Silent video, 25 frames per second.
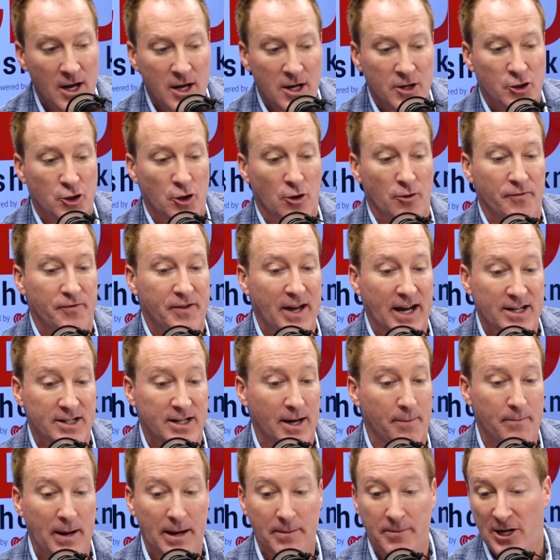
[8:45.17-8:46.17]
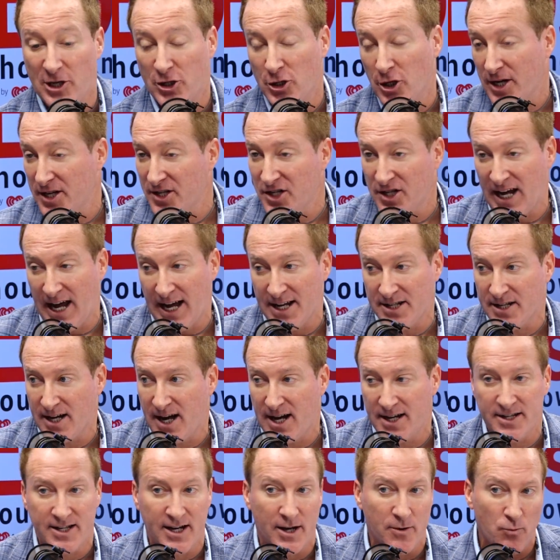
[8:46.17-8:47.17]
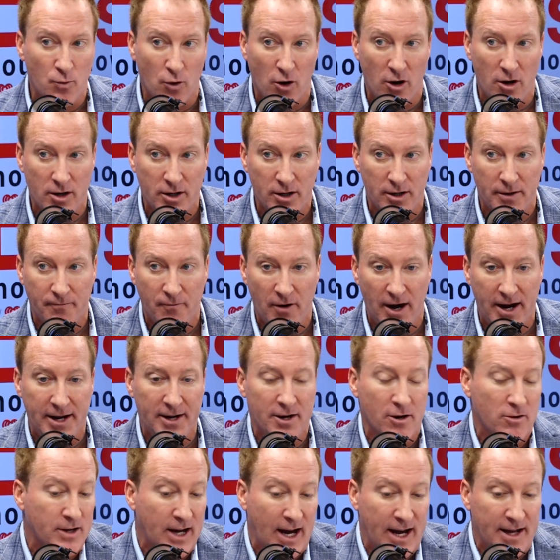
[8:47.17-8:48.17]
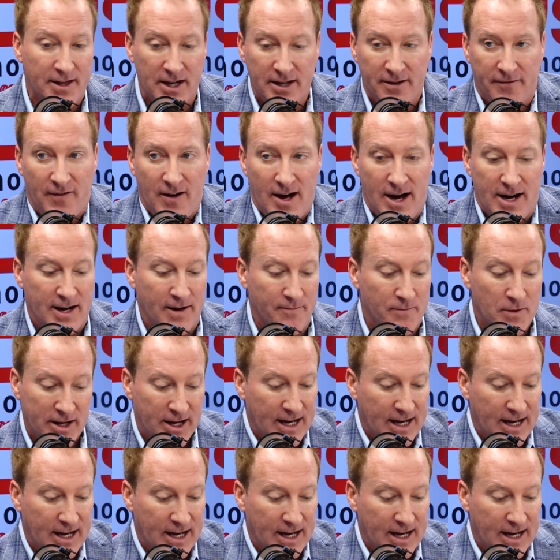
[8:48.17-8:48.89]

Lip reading: certain things that maybe you took a chance on, didn't work, right? Okay, that's fine.